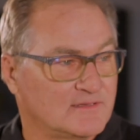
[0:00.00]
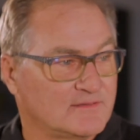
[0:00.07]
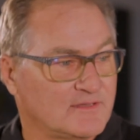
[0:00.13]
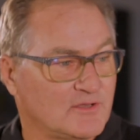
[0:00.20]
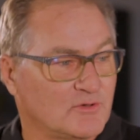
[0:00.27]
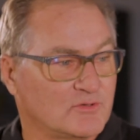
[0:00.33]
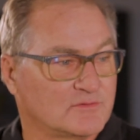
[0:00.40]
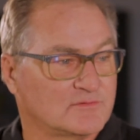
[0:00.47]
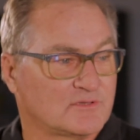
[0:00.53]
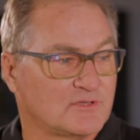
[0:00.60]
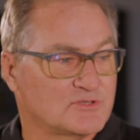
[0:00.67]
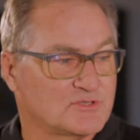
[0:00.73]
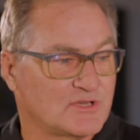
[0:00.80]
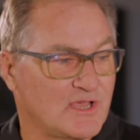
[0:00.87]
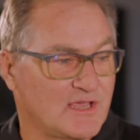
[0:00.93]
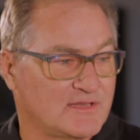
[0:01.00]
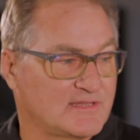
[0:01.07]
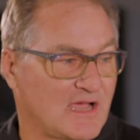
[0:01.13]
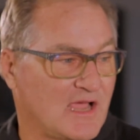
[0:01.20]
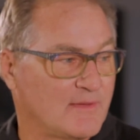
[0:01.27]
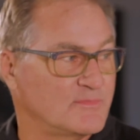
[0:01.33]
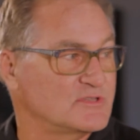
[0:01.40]
the old cliche,
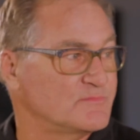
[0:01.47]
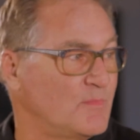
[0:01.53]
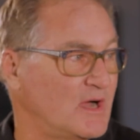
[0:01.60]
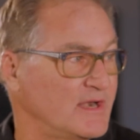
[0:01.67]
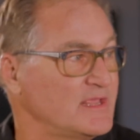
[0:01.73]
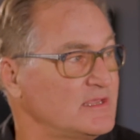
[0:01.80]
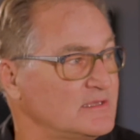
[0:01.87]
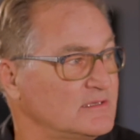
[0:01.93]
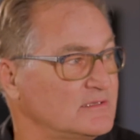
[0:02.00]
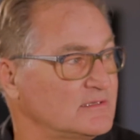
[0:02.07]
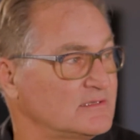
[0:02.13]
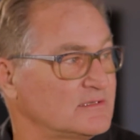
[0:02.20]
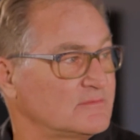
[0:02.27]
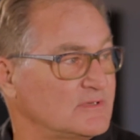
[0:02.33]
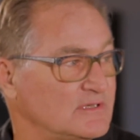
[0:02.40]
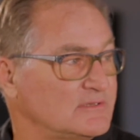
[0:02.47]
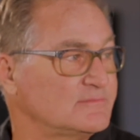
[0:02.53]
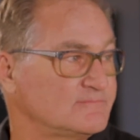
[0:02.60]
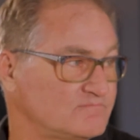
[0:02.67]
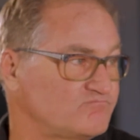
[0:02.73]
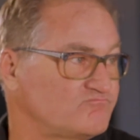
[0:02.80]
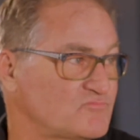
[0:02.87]
time is money,
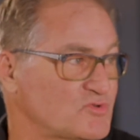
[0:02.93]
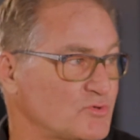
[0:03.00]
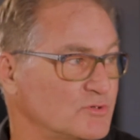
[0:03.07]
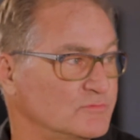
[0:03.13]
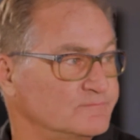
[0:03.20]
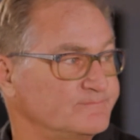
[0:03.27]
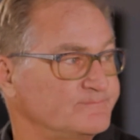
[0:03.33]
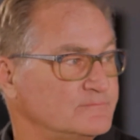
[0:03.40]
true.